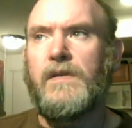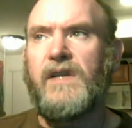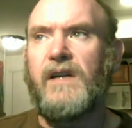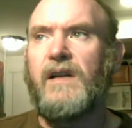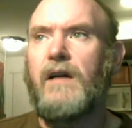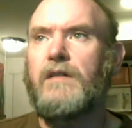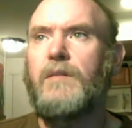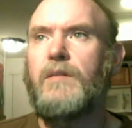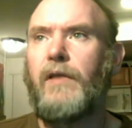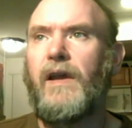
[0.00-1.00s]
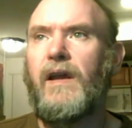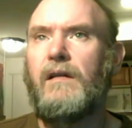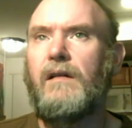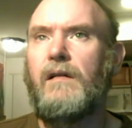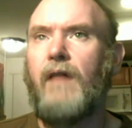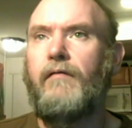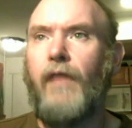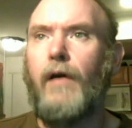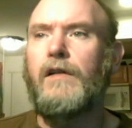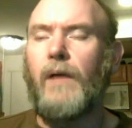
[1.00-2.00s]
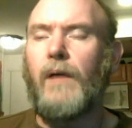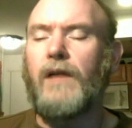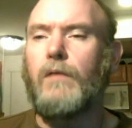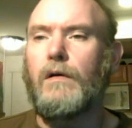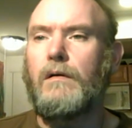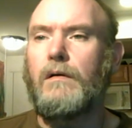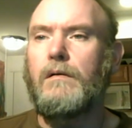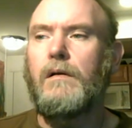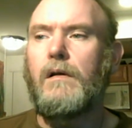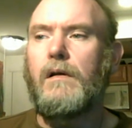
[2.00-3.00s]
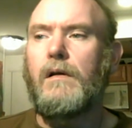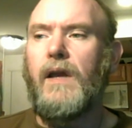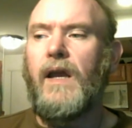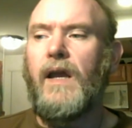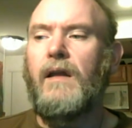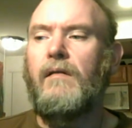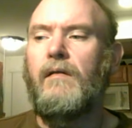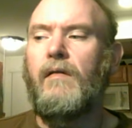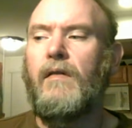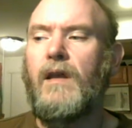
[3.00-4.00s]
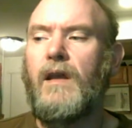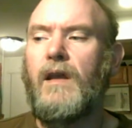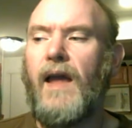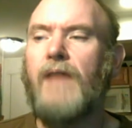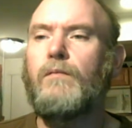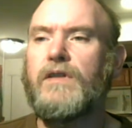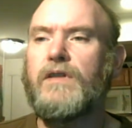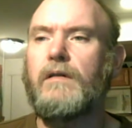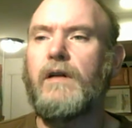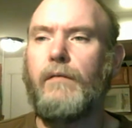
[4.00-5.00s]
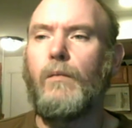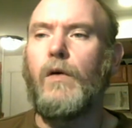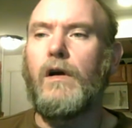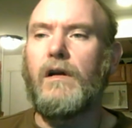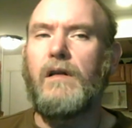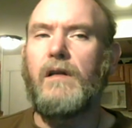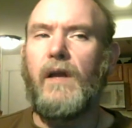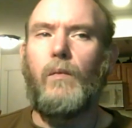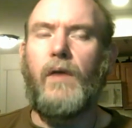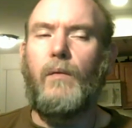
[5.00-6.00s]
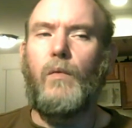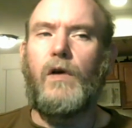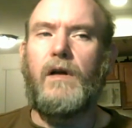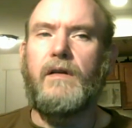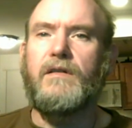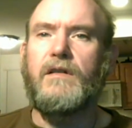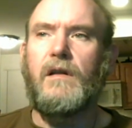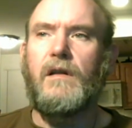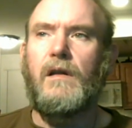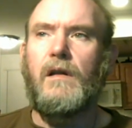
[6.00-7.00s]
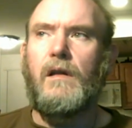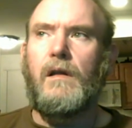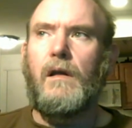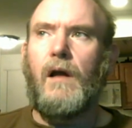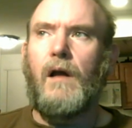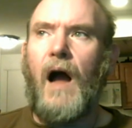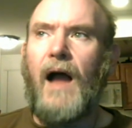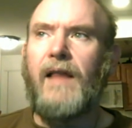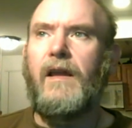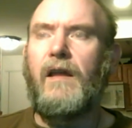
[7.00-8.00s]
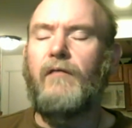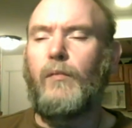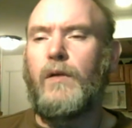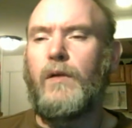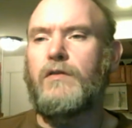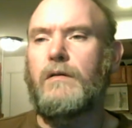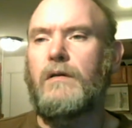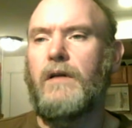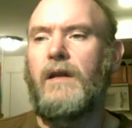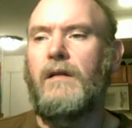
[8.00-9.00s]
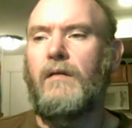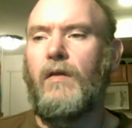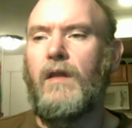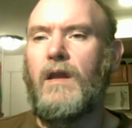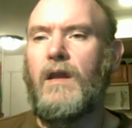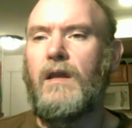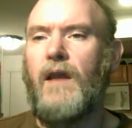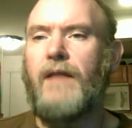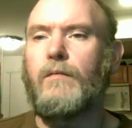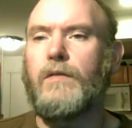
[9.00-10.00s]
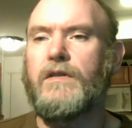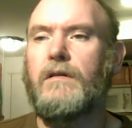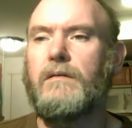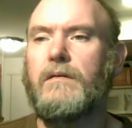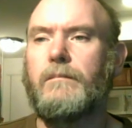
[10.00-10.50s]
technology played a very direct role in the end result of the work. It was highly influential in the end result.